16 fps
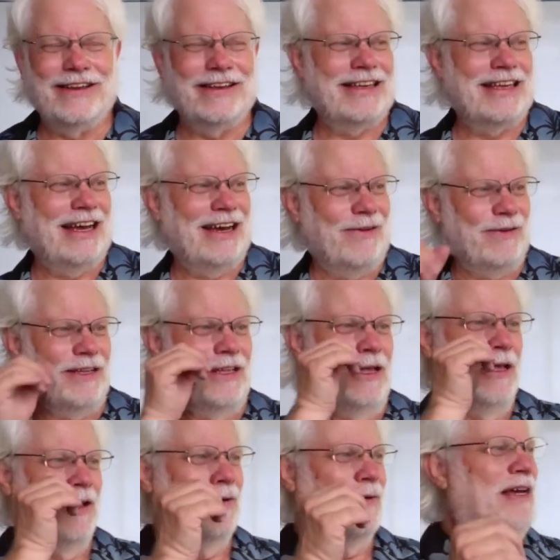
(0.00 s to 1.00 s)
Yeah, we
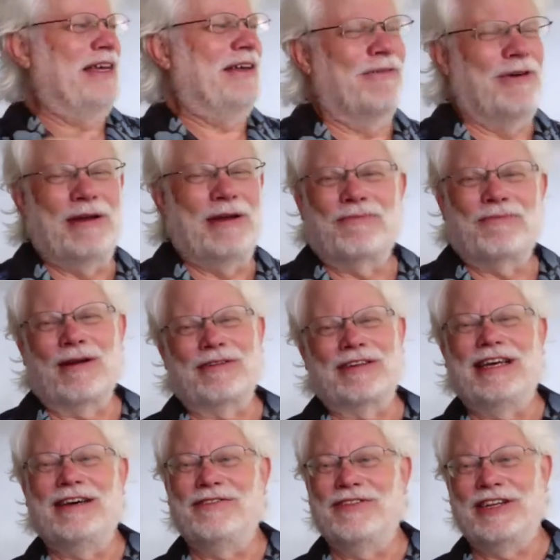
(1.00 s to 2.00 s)
probably have